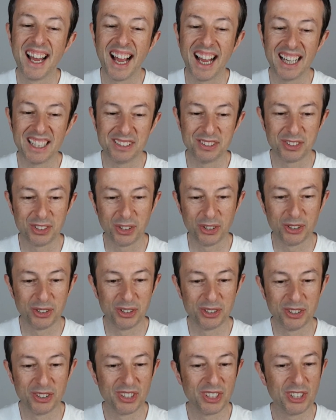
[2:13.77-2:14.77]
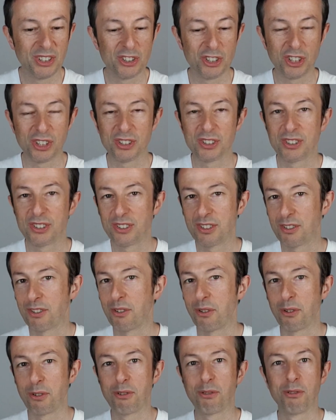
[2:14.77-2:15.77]
And so you just
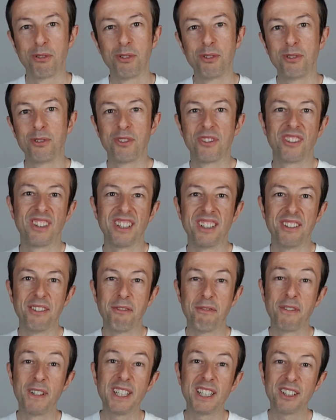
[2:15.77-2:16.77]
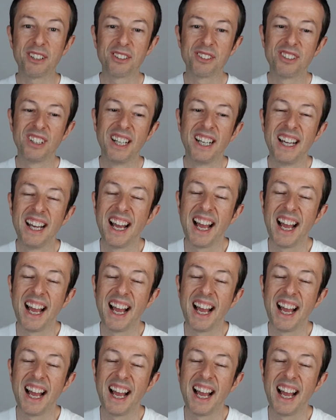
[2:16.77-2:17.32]
go through the video